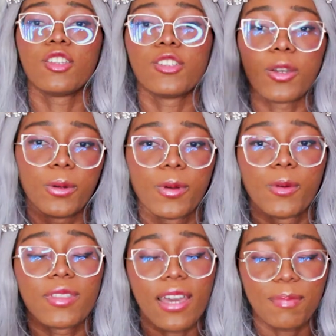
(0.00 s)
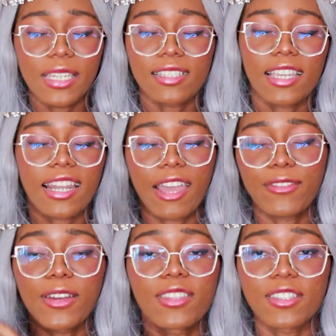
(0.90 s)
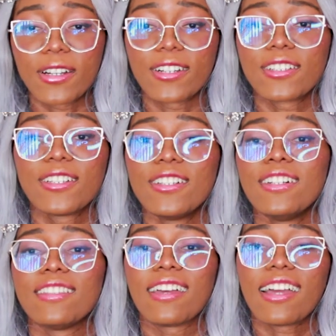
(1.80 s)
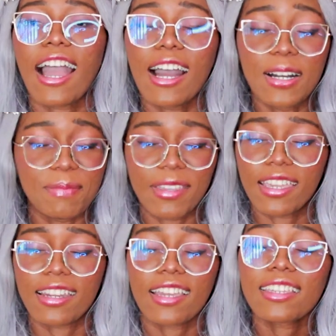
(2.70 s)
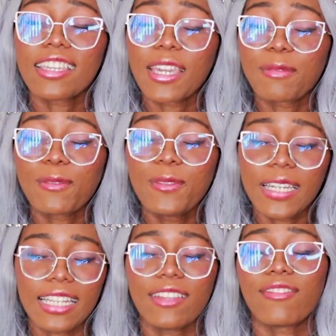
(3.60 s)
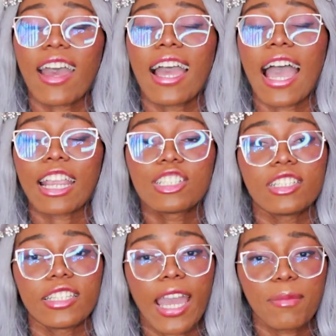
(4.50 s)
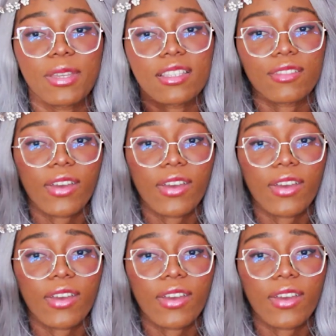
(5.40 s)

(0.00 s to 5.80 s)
So with that being said, I found this article that, oh man, I can't wait if that actually happens.